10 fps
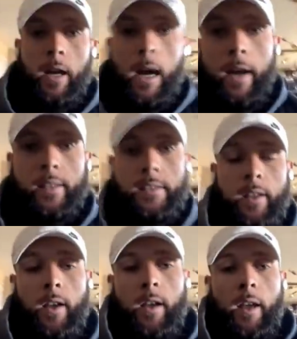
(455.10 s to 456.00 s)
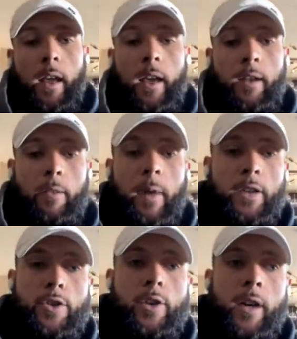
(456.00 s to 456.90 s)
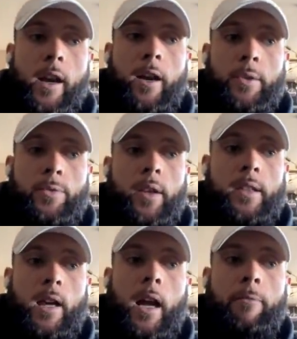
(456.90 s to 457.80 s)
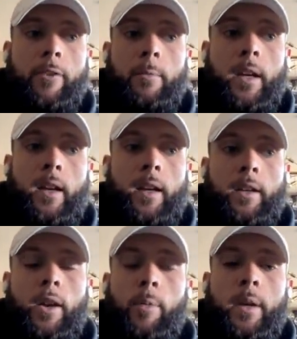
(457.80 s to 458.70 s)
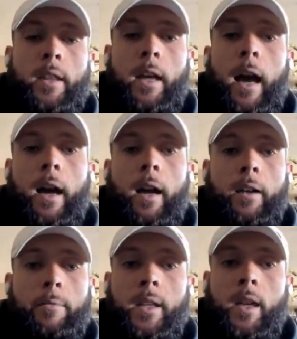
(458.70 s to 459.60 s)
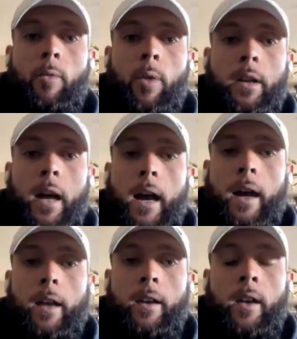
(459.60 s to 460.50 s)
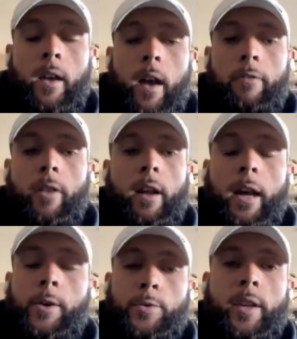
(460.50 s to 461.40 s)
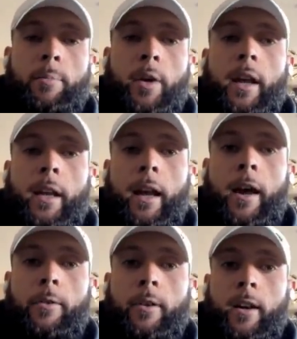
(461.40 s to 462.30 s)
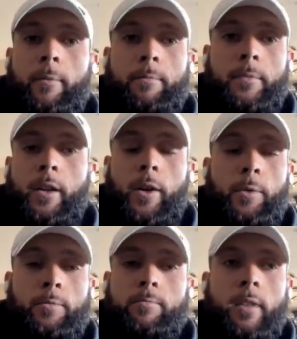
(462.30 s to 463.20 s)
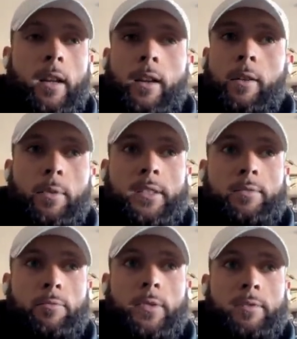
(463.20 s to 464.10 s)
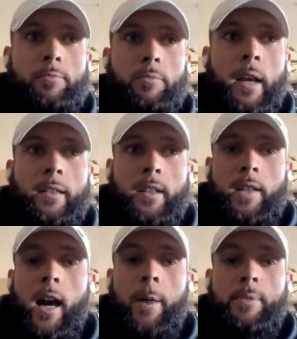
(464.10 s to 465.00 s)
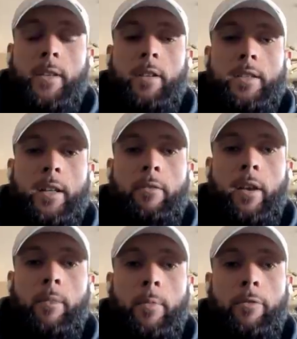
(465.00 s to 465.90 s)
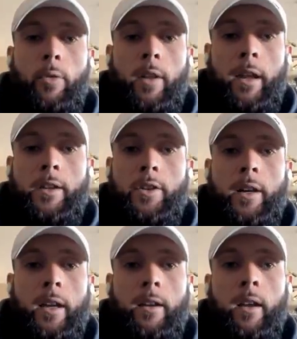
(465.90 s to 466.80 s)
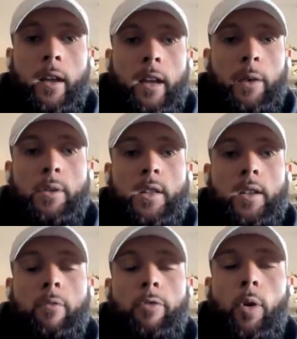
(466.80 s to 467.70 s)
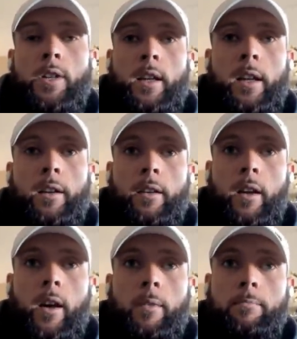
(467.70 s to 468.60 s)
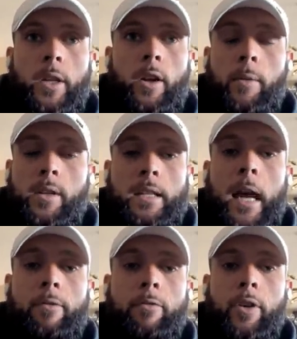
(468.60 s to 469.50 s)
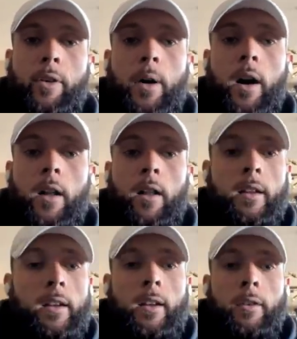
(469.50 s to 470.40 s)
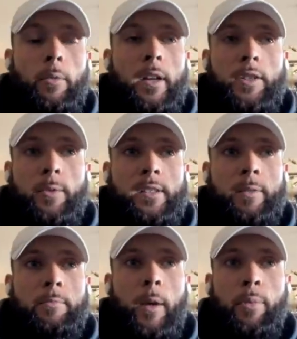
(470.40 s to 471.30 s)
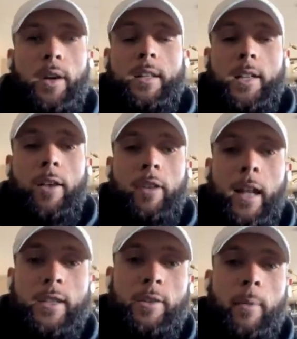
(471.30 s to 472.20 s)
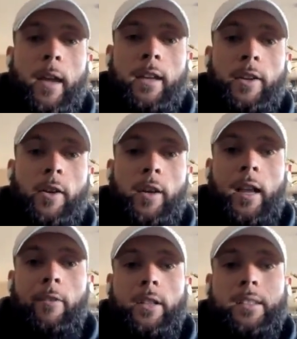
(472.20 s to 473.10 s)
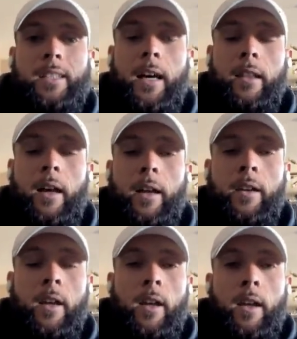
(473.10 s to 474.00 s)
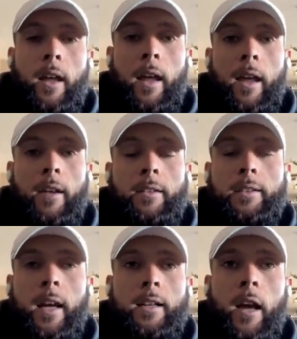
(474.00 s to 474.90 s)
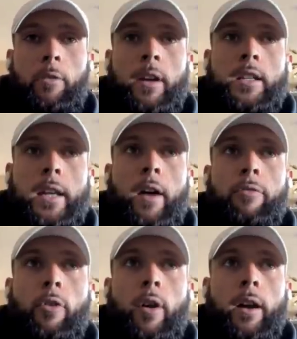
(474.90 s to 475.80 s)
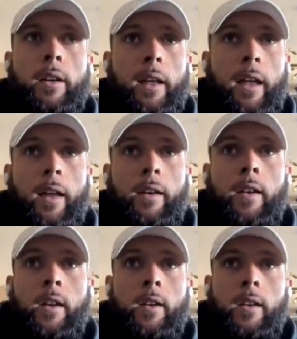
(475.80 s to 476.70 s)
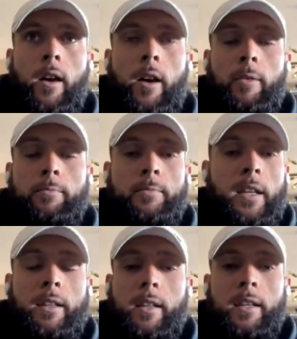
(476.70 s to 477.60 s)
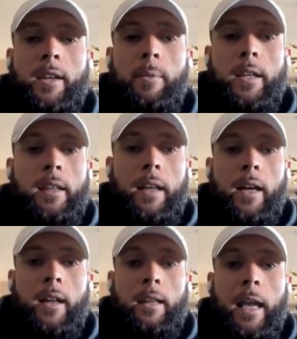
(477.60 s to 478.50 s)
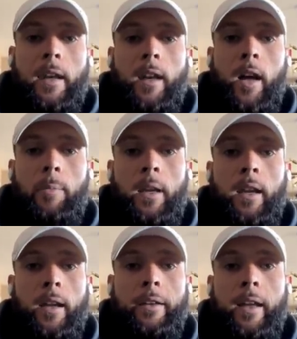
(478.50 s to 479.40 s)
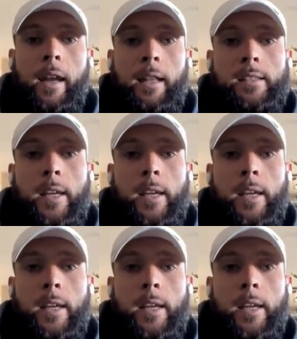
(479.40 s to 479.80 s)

with some guys, and my junior year, it was really time for me to, be the number one guy. And I felt like I was really breaking out, was at the tops in receiving before the injury. And it was just unfortunate. I'm just diving for a ball, which was a pretty tough catch to make, kind of on the sideline. And I reached out for it, and the DB kind of landed on me, and it